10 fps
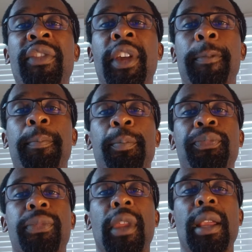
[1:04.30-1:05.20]
in.
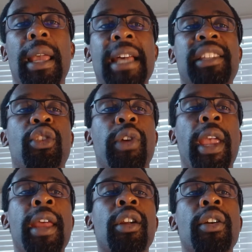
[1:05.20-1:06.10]
As a
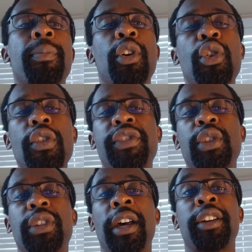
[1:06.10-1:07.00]
creator, it behooves
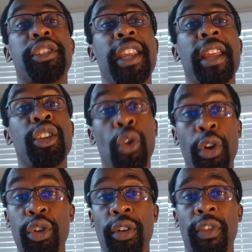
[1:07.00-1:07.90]
you to understand your
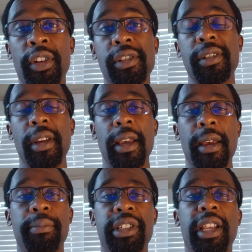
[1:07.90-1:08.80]
universe,
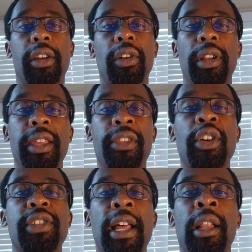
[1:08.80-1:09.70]
particularly
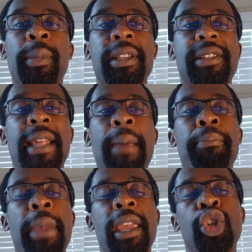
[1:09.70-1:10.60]
those elements that
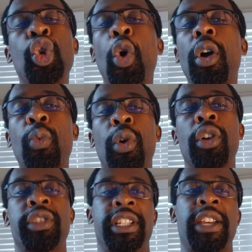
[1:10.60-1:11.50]
make your
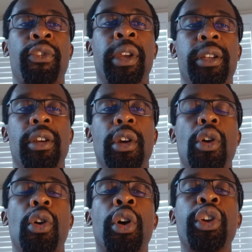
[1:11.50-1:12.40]
world different
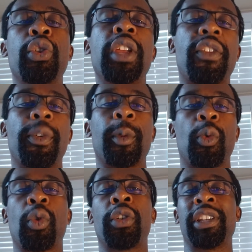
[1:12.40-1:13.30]
or unique from the
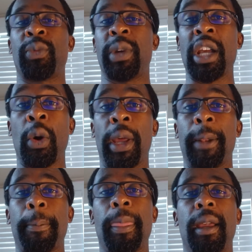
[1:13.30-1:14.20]
world as we know it.
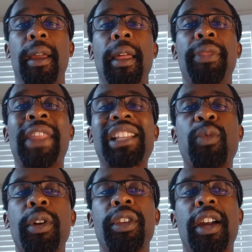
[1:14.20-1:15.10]
That's
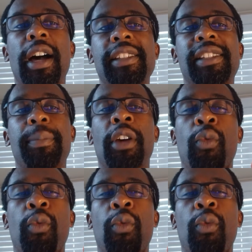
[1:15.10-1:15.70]
where the concept of